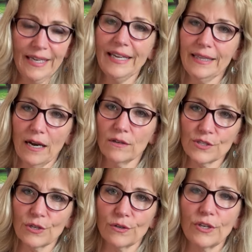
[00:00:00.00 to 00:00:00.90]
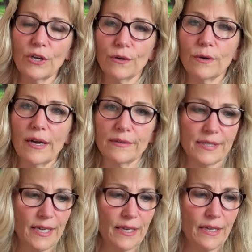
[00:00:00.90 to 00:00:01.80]
and then also, you know, I
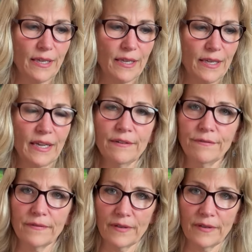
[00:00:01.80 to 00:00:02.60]
said, if